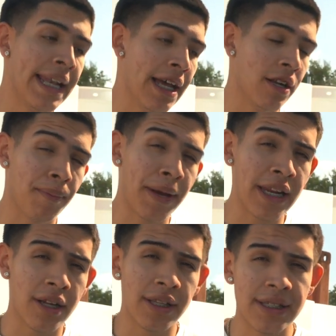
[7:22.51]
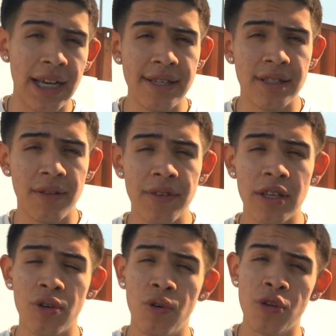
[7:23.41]
Now, depending on the size of the
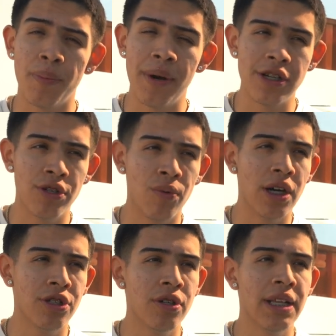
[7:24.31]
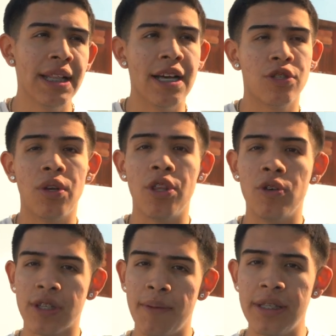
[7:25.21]
vehicle and your pressure washer, that's where
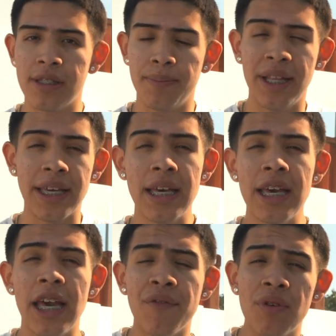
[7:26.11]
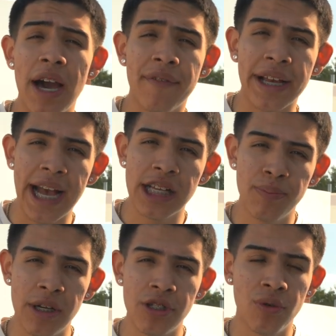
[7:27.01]
those come into play. If you have a gas
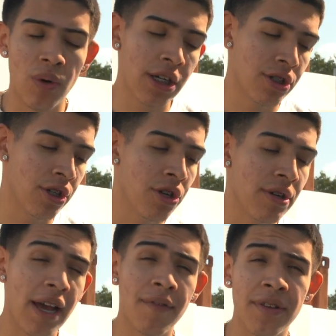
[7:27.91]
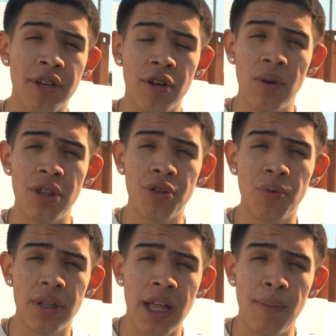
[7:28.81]
pressure washer, you're definitely going to run
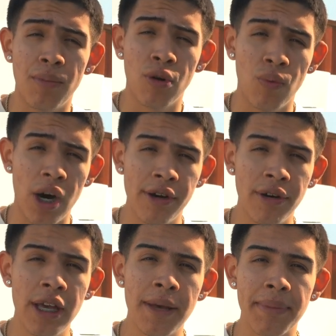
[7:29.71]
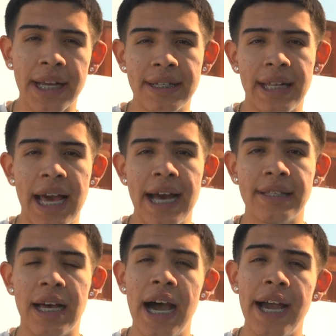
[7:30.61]
through a lot more water because it has
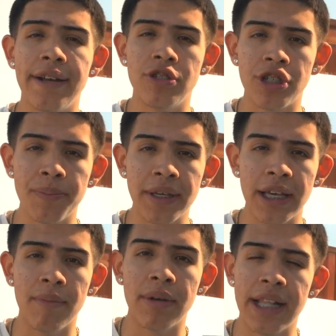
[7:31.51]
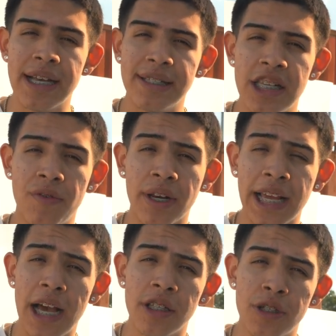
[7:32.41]
a higher GPM. That stands for
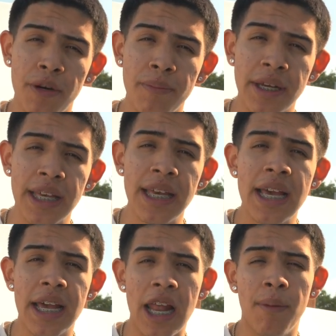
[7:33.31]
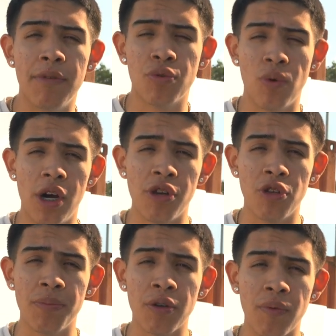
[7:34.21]
gallons per minute and how much water
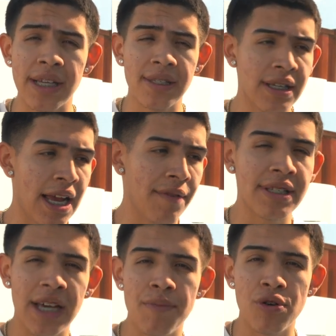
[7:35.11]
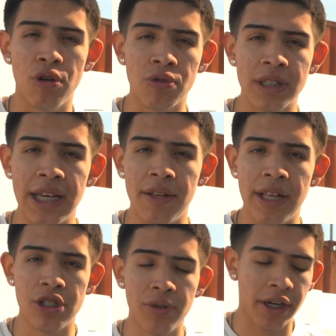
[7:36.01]
you'll be wasting every time you're holding down
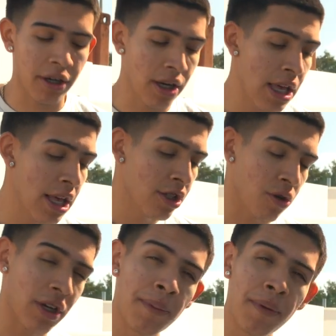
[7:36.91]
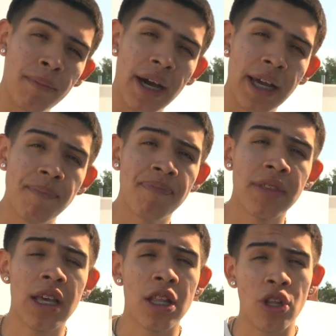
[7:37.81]
that trigger. So keep in mind
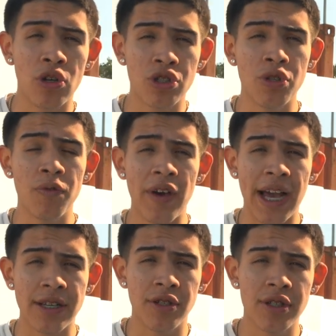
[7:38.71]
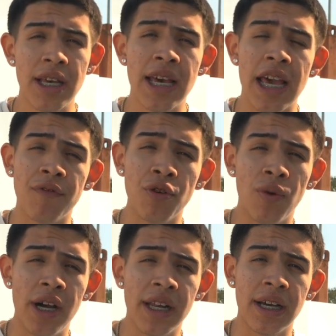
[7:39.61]
those two factors. If you
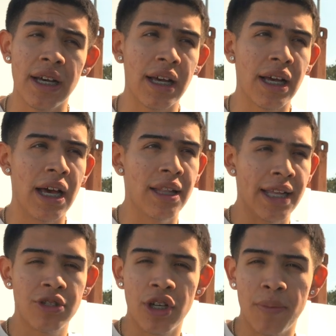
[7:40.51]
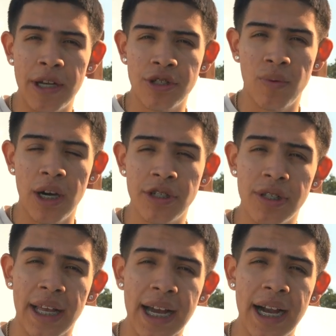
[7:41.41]
run a electric pressure washer
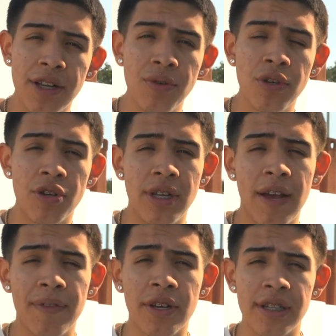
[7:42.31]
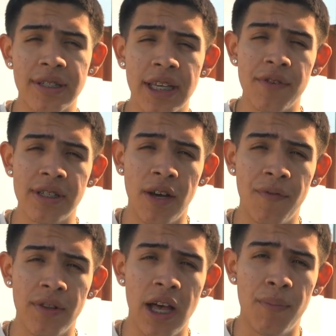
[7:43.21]
like I do, you're definitely going to save
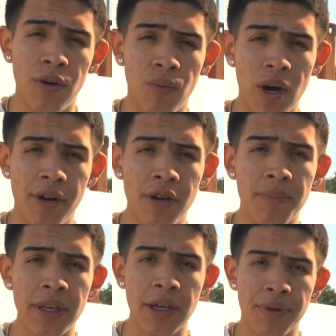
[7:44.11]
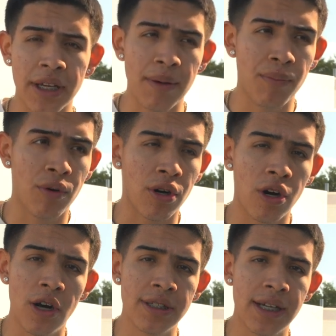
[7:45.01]
yourself a lot more water, be able to get more
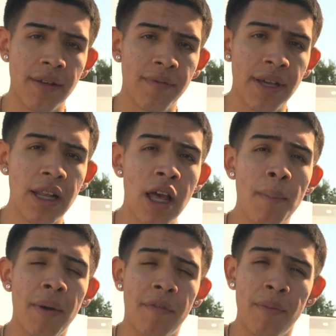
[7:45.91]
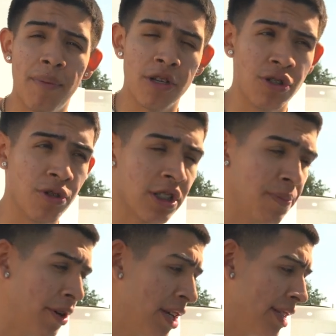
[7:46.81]
cars out of it. But from personal
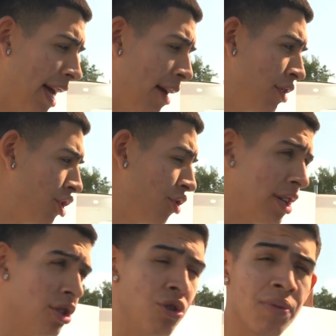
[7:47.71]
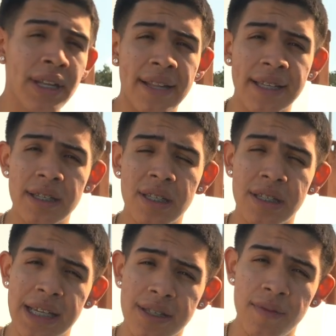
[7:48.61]
experience, I would stress doing at least a
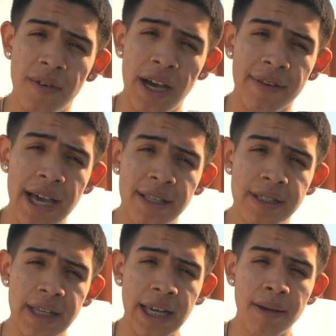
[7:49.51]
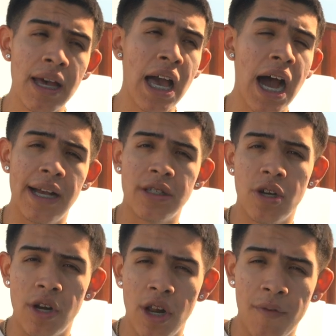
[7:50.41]
65-gallon tank. I
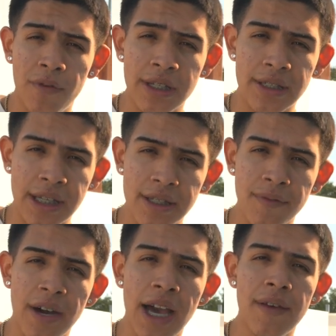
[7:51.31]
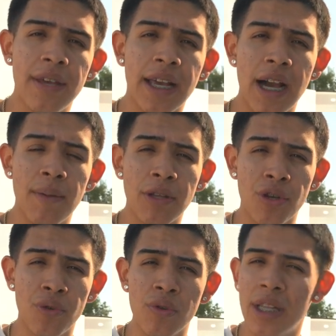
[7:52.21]
started off with a 65. It got me
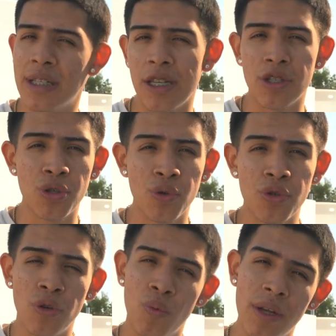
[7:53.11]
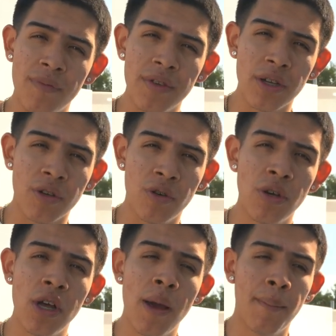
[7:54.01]
through, let's say, 2 to 1
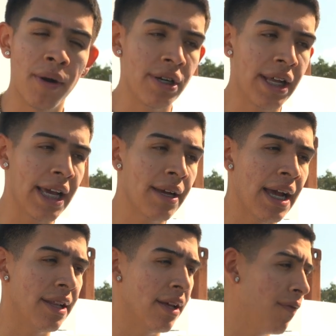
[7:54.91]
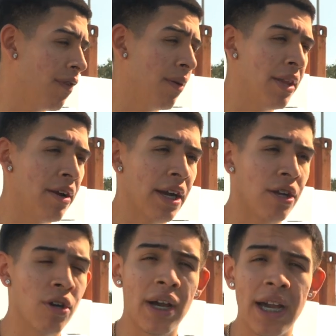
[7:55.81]
vehicle per day. And then from there, I'd
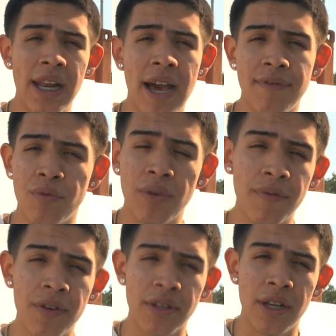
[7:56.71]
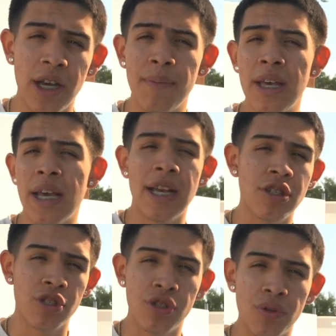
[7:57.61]
go ahead and have to refill it up and
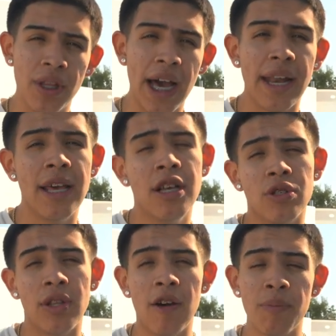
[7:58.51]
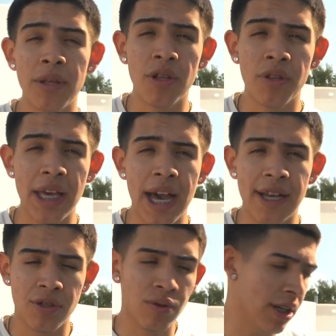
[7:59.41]
just do that. So that would be the only hassle.